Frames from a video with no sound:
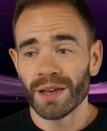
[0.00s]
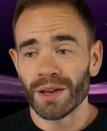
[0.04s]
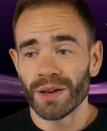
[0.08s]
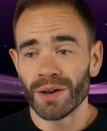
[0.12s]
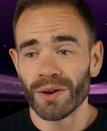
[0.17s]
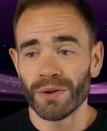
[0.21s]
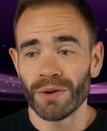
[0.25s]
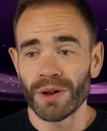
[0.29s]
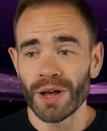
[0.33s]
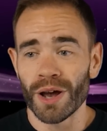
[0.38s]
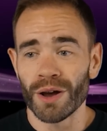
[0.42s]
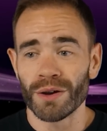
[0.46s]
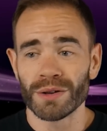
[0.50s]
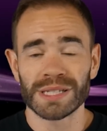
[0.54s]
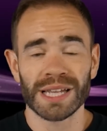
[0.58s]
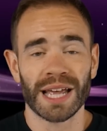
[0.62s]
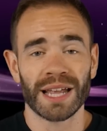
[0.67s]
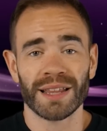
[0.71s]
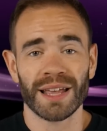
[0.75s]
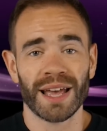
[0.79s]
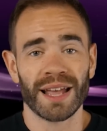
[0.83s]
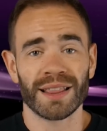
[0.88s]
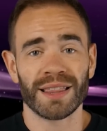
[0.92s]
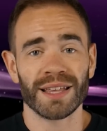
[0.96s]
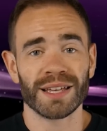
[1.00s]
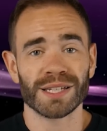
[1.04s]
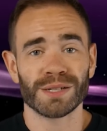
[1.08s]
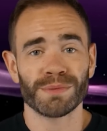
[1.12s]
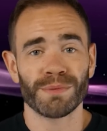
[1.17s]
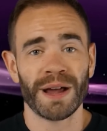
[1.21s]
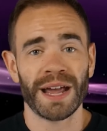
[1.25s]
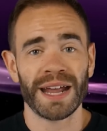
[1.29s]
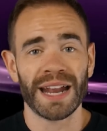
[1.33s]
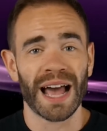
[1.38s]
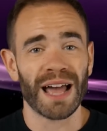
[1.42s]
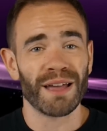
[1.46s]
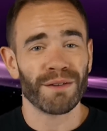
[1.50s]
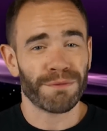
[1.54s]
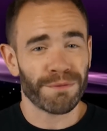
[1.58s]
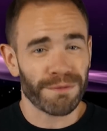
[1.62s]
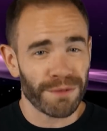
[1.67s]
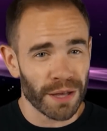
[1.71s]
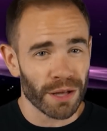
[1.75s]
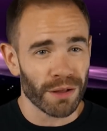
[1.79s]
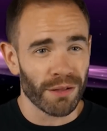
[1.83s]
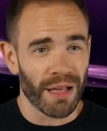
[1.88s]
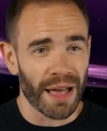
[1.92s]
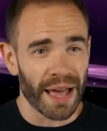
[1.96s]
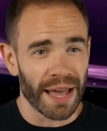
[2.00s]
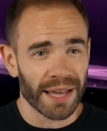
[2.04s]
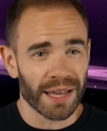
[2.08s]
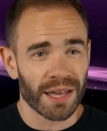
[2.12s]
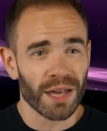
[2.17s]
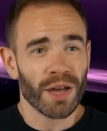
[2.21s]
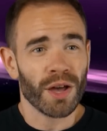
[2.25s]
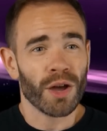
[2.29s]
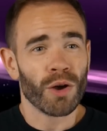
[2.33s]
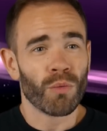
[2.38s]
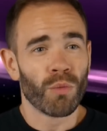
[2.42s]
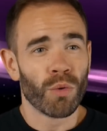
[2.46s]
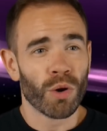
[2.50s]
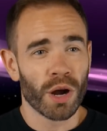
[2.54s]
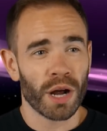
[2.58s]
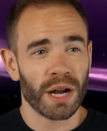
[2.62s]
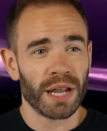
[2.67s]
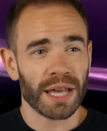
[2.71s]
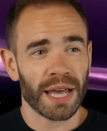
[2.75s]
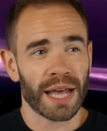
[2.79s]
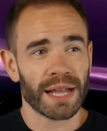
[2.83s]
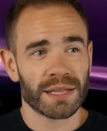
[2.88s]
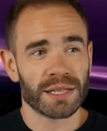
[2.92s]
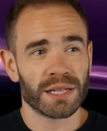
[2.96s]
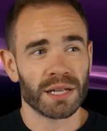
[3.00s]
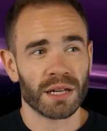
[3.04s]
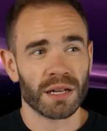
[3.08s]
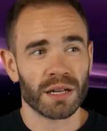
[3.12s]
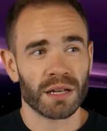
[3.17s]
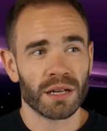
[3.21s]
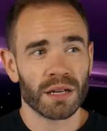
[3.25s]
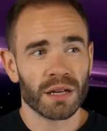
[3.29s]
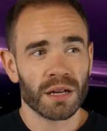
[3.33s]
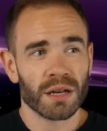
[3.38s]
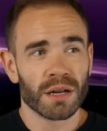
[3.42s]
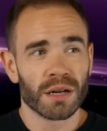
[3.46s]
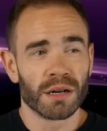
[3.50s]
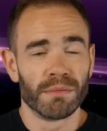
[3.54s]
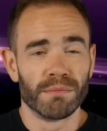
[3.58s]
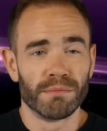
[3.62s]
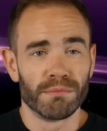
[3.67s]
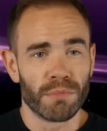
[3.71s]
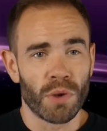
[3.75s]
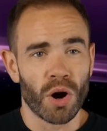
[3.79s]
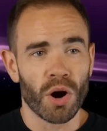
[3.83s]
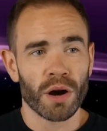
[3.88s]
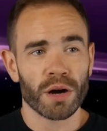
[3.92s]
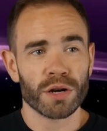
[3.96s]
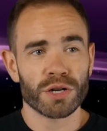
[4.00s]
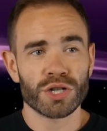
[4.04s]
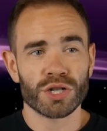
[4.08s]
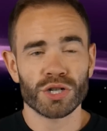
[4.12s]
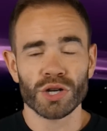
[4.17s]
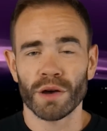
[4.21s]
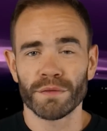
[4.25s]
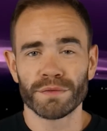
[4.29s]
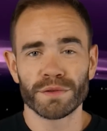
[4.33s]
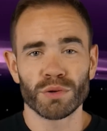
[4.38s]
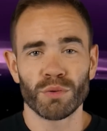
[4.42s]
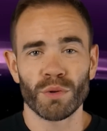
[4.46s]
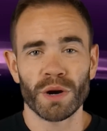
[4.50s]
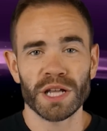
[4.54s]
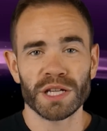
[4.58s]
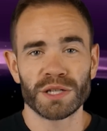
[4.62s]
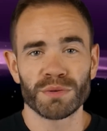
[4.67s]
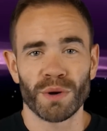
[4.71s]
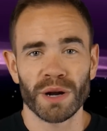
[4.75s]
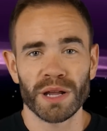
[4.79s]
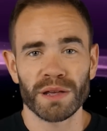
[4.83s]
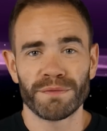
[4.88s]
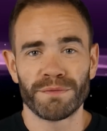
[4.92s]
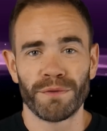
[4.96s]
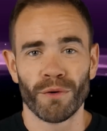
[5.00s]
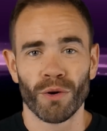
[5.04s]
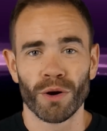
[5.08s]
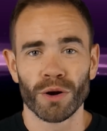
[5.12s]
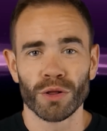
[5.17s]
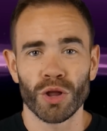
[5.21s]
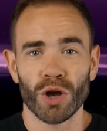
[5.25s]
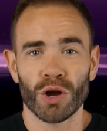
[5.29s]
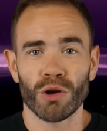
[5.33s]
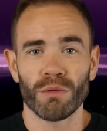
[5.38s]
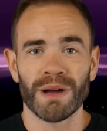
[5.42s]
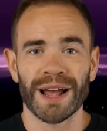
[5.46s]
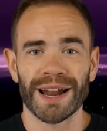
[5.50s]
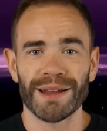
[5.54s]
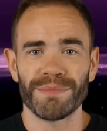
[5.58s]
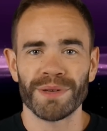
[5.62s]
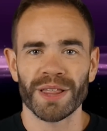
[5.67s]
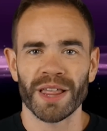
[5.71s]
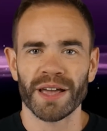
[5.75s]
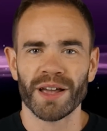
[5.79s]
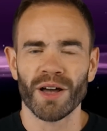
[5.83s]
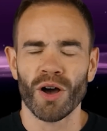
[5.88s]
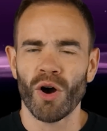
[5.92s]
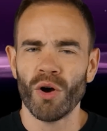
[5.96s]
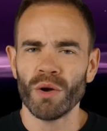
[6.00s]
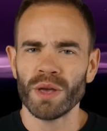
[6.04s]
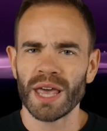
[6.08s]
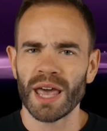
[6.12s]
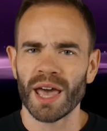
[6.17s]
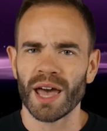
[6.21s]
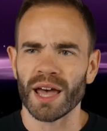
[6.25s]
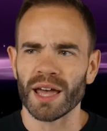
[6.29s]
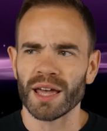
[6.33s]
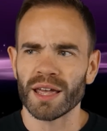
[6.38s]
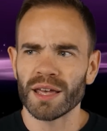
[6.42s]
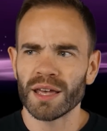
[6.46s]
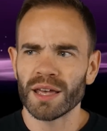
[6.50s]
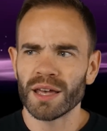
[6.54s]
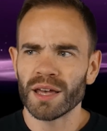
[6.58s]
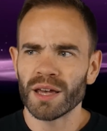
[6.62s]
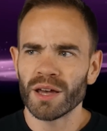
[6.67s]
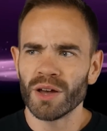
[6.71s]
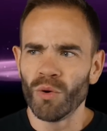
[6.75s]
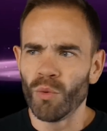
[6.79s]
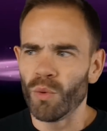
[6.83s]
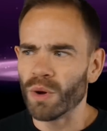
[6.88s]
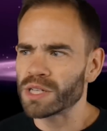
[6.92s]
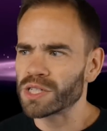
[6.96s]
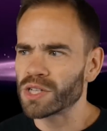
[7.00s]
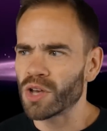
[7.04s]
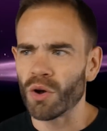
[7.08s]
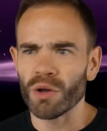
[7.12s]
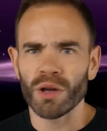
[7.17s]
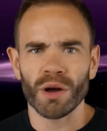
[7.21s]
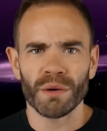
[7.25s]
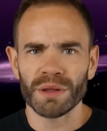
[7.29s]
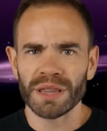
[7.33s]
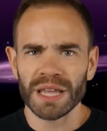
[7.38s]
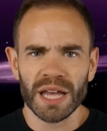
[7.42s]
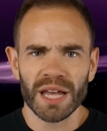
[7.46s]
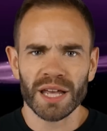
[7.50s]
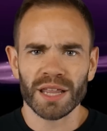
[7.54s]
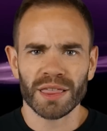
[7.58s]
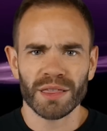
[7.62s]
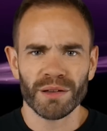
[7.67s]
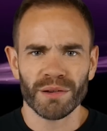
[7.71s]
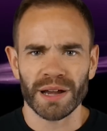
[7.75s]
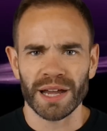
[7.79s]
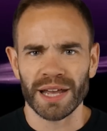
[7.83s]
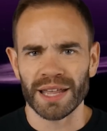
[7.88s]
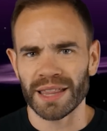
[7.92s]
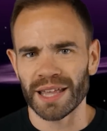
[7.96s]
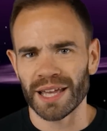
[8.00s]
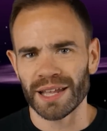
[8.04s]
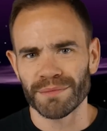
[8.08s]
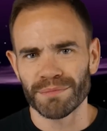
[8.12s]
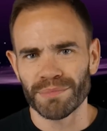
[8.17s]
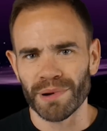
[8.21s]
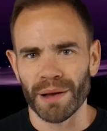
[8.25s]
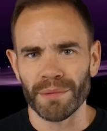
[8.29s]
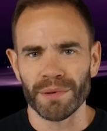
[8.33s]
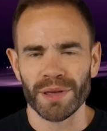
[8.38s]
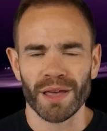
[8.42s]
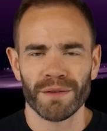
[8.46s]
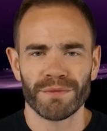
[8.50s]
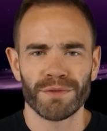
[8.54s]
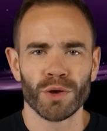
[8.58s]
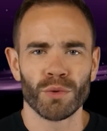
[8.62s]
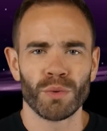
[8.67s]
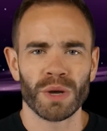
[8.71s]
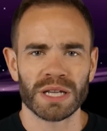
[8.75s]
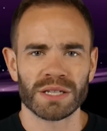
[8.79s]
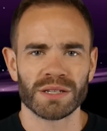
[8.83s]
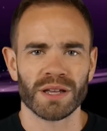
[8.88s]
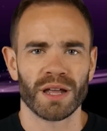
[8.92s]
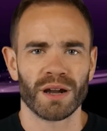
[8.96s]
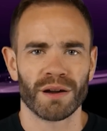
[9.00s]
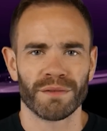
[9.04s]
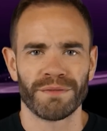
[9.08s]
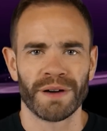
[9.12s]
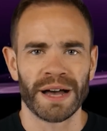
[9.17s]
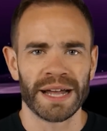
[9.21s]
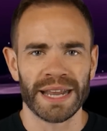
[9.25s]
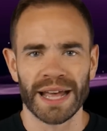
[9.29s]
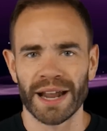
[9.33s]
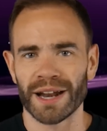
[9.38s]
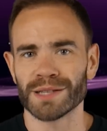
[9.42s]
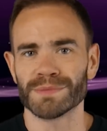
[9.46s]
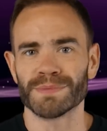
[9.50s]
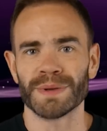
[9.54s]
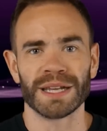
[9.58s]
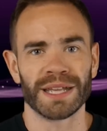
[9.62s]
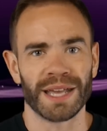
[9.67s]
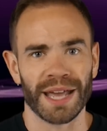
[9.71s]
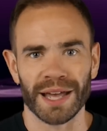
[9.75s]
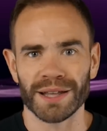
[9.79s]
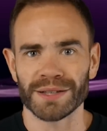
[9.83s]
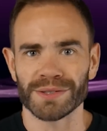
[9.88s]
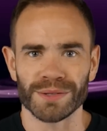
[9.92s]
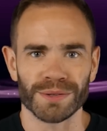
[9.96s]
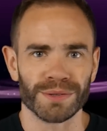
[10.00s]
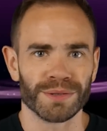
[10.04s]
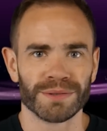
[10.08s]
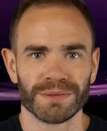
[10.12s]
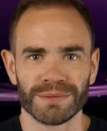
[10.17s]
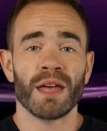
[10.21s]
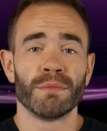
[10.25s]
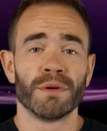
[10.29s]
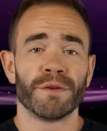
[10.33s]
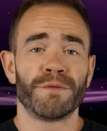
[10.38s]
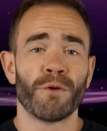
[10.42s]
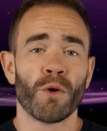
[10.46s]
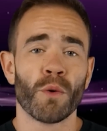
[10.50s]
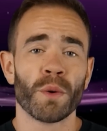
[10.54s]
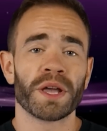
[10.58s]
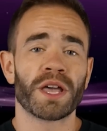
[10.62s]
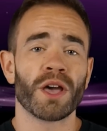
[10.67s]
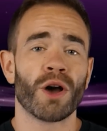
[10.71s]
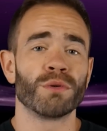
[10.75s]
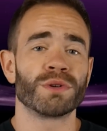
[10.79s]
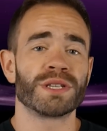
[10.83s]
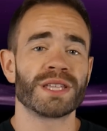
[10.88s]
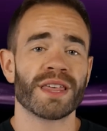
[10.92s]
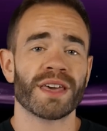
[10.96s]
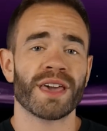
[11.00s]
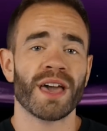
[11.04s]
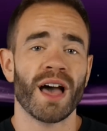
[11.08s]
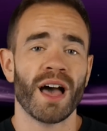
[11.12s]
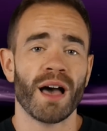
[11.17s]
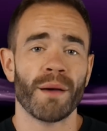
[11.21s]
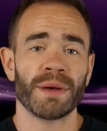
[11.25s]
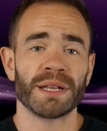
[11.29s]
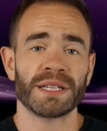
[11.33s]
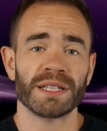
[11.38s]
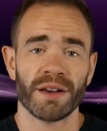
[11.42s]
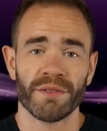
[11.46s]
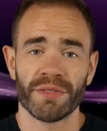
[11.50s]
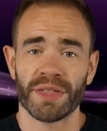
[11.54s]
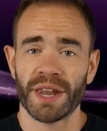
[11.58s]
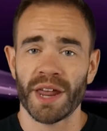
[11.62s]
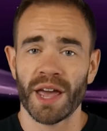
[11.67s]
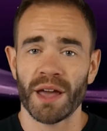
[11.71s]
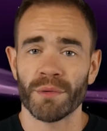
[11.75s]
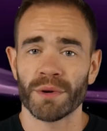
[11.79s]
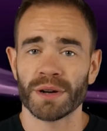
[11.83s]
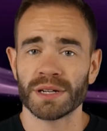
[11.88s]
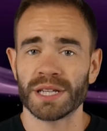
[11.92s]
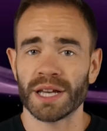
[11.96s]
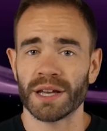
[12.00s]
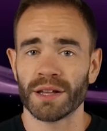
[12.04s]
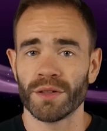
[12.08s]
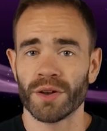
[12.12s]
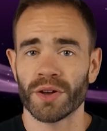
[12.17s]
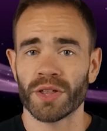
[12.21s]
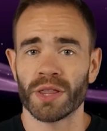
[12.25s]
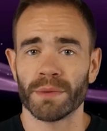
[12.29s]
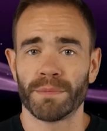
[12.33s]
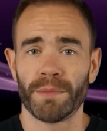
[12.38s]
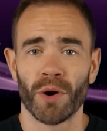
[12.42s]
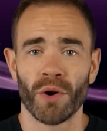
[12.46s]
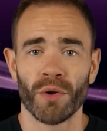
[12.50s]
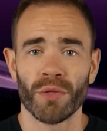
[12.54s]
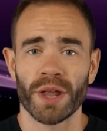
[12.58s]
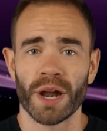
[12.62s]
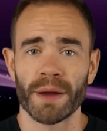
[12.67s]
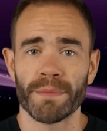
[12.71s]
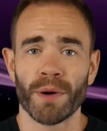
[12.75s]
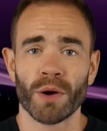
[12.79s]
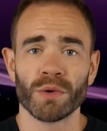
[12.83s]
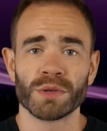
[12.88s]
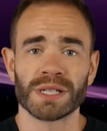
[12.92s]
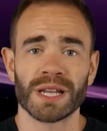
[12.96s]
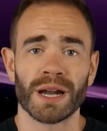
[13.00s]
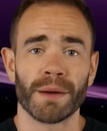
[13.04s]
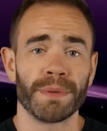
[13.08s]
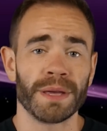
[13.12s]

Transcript: who knows? At, at this rate, I feel like we're going to get to March of 2024, look around and be like, oh yeah, what's going on with E3, and then probably a few weeks later find out it's been canceled. And before we go to the comment of the day, we're gonna take a look at the poll that I posted